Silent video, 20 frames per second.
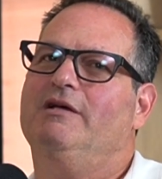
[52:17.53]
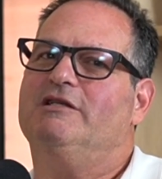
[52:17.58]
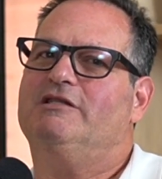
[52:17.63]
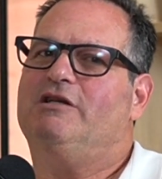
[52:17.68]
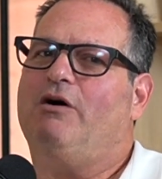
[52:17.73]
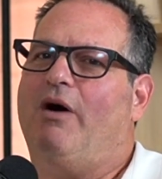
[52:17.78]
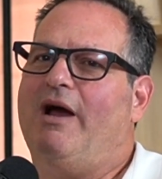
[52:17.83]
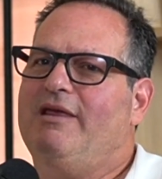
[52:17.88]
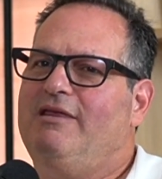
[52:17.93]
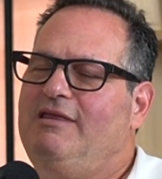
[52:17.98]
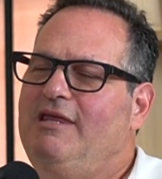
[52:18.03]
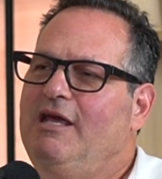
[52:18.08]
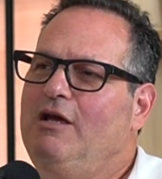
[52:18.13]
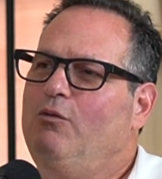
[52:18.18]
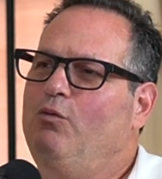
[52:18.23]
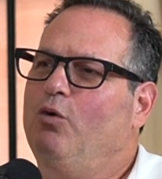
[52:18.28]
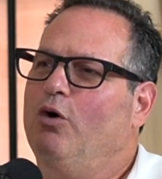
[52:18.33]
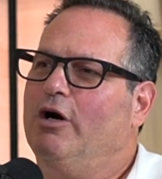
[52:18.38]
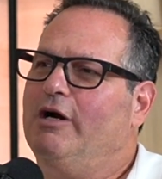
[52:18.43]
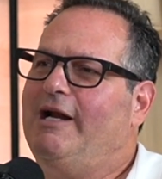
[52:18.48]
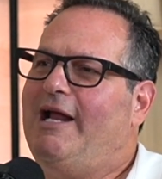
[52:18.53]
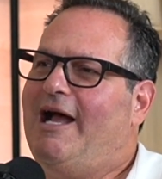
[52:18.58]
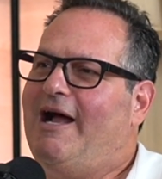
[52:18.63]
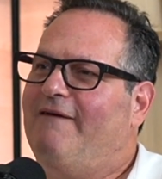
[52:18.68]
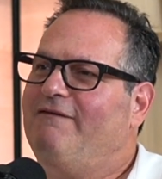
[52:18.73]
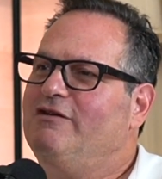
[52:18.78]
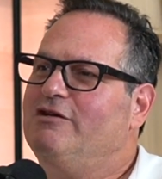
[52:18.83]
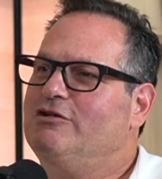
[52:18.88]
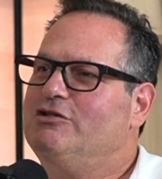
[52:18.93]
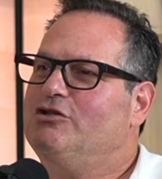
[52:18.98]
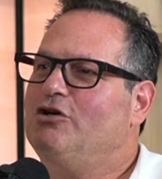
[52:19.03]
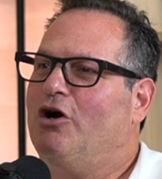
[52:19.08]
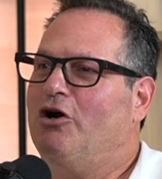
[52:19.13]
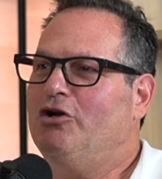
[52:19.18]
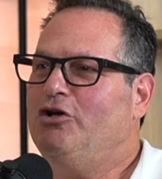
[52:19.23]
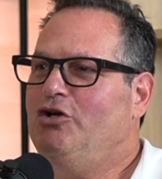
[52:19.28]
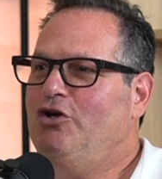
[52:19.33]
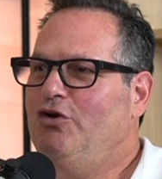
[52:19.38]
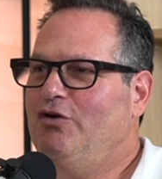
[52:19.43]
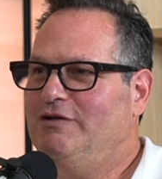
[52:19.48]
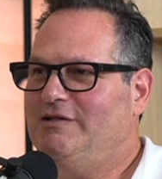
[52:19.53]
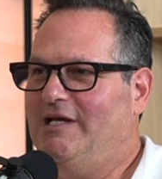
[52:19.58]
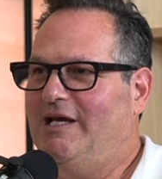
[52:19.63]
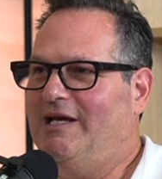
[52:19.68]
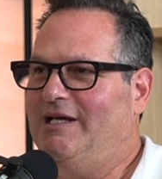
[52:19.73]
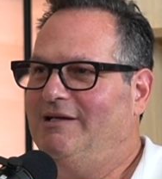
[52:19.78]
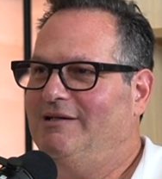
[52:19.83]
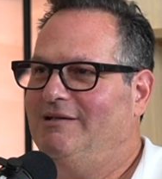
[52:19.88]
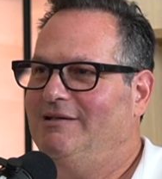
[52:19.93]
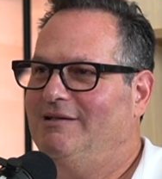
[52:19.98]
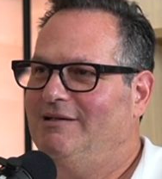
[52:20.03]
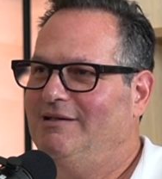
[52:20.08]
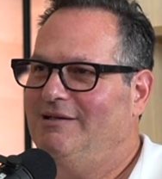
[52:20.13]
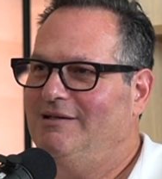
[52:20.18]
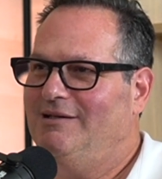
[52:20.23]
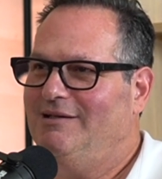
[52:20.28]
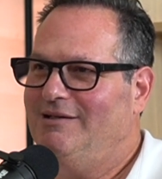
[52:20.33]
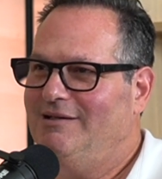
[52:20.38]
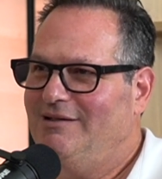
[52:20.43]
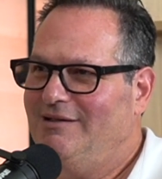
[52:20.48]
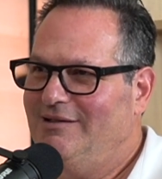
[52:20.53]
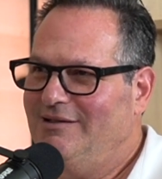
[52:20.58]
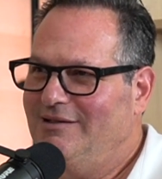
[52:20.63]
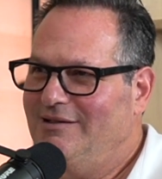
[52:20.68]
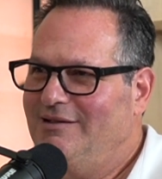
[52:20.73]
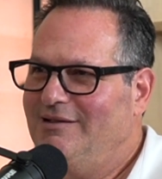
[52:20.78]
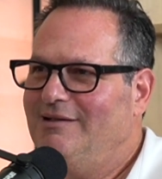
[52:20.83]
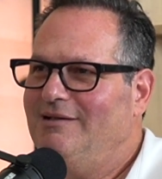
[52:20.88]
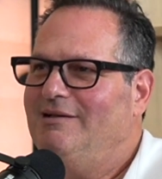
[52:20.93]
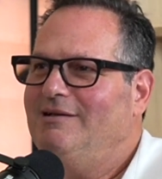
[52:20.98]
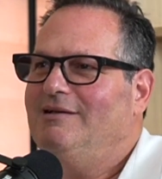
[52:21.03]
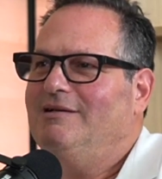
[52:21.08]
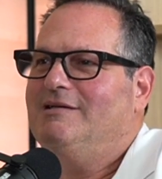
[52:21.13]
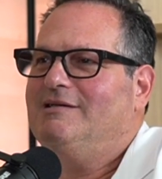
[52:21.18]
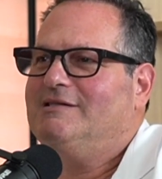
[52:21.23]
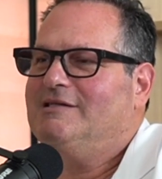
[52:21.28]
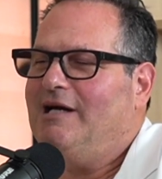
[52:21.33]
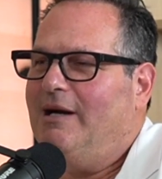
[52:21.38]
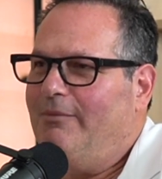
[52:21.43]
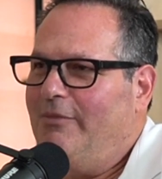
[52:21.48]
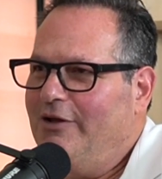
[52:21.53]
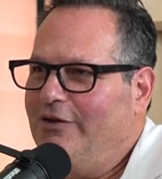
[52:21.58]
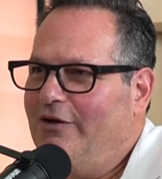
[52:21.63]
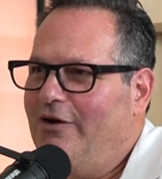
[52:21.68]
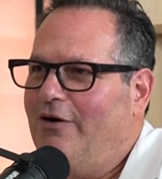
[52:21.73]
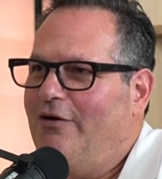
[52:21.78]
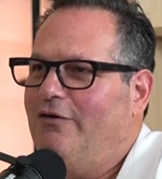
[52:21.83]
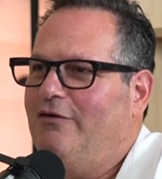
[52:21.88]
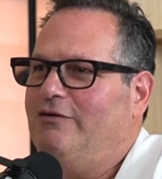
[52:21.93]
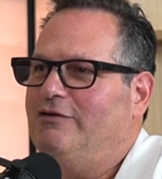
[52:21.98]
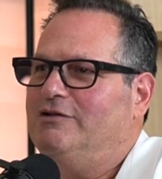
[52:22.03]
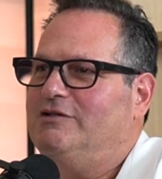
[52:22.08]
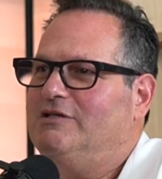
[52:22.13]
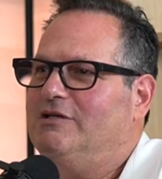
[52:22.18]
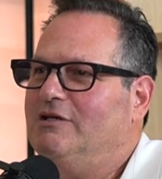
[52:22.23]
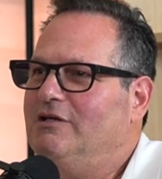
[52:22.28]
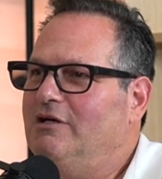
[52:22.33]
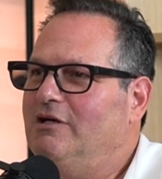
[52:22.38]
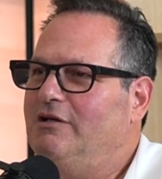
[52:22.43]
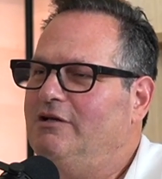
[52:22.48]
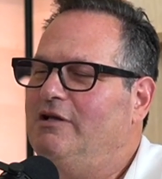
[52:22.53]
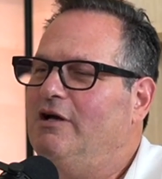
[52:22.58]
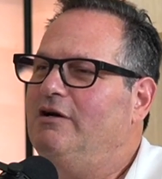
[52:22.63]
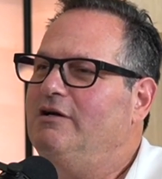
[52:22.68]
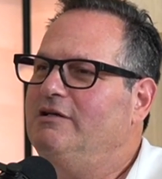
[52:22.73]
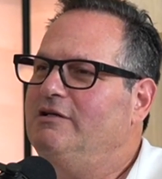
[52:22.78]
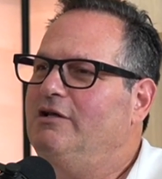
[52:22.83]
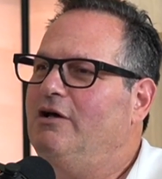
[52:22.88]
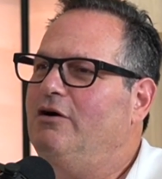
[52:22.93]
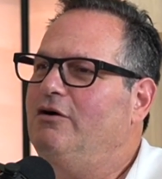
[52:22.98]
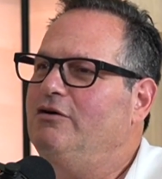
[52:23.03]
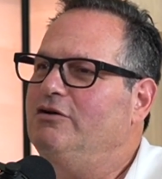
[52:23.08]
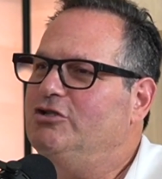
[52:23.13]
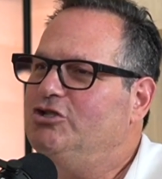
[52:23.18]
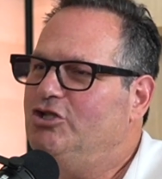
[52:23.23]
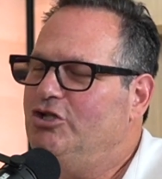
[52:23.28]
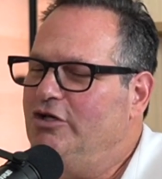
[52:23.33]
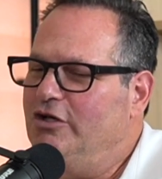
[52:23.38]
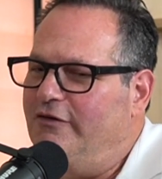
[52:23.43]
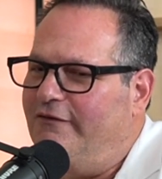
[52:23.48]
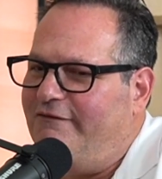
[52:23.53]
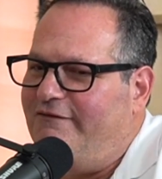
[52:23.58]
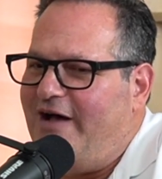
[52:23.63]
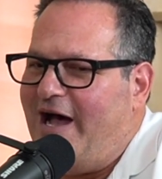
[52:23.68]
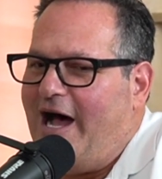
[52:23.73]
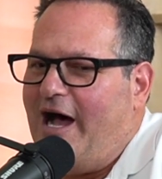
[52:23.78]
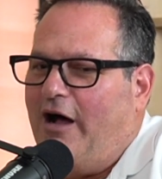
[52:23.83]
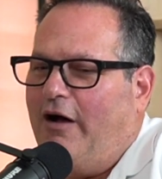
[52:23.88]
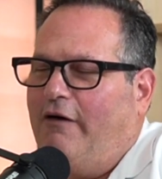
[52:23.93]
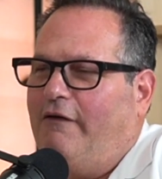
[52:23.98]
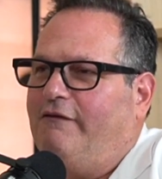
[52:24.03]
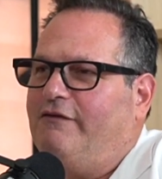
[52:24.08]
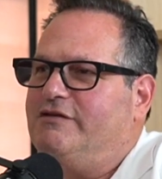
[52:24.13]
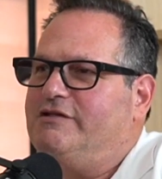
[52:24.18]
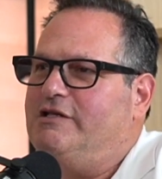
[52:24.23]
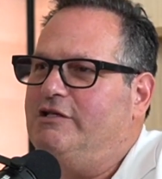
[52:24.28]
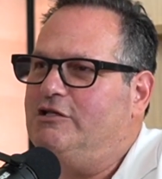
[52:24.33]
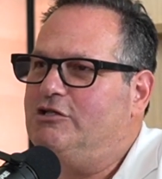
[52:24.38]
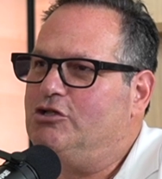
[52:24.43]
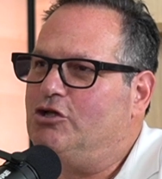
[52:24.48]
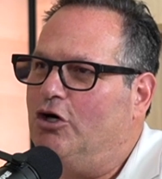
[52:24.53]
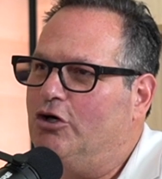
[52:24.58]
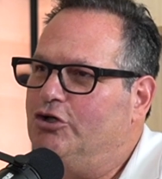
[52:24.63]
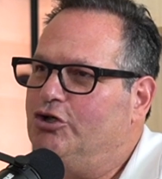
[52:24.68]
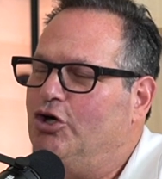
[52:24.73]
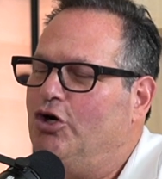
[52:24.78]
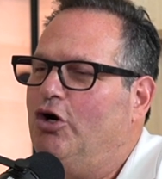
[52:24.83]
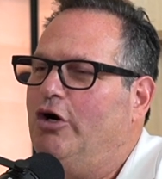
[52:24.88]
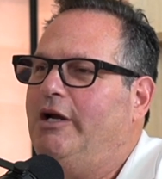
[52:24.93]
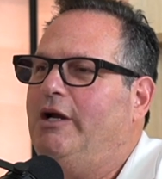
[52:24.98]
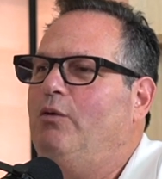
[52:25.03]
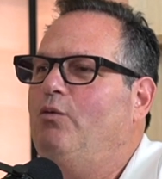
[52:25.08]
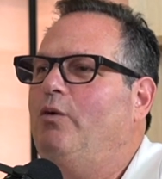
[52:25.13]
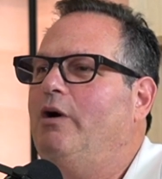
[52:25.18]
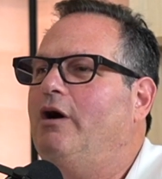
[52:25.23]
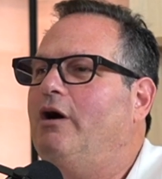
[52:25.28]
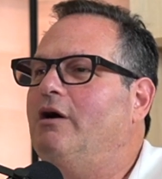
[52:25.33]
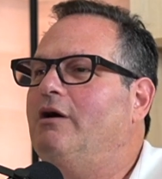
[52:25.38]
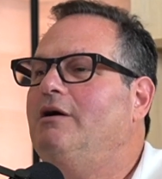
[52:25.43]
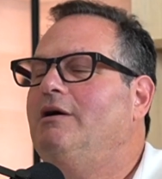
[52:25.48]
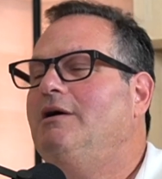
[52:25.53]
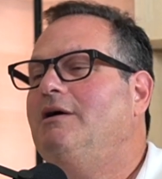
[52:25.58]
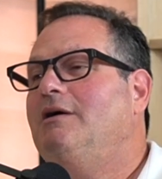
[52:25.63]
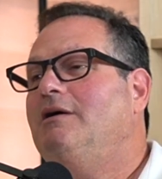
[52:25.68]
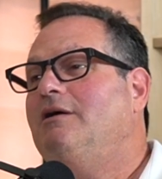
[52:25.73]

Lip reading: So I think we're going to have to start using some of those valves and start turning where,